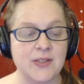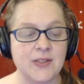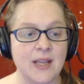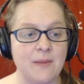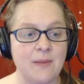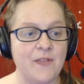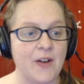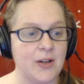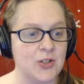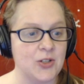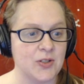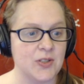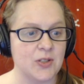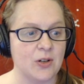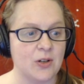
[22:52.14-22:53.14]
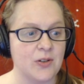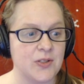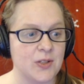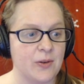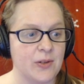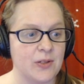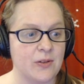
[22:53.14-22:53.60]
And those same
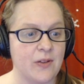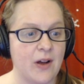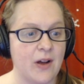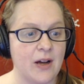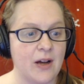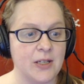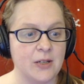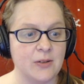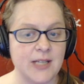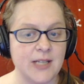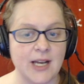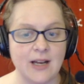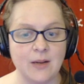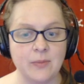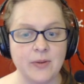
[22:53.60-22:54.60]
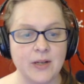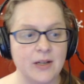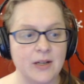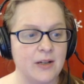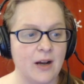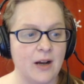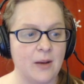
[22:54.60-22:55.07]
functions are also under the audio
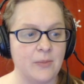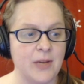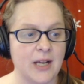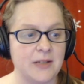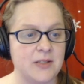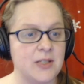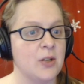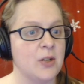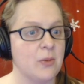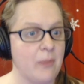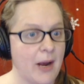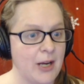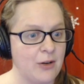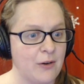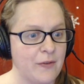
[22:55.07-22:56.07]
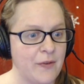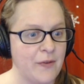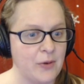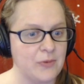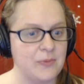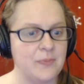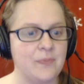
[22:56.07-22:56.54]
tab um, next to your
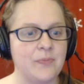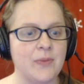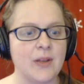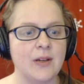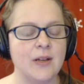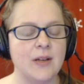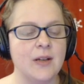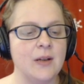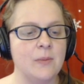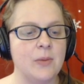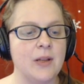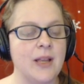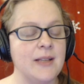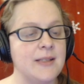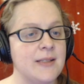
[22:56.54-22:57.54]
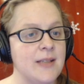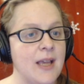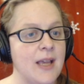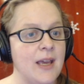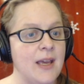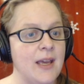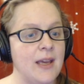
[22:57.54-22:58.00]
microphone.
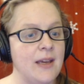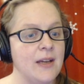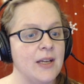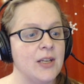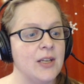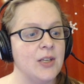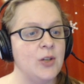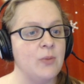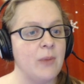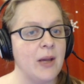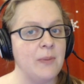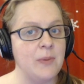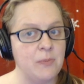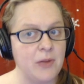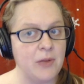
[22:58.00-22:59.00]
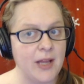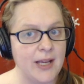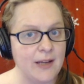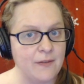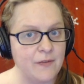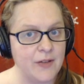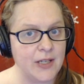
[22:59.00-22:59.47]
But let's say you
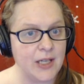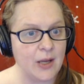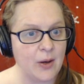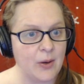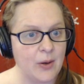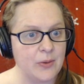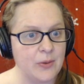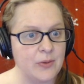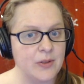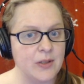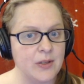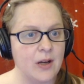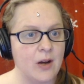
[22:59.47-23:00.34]
might be playing a video.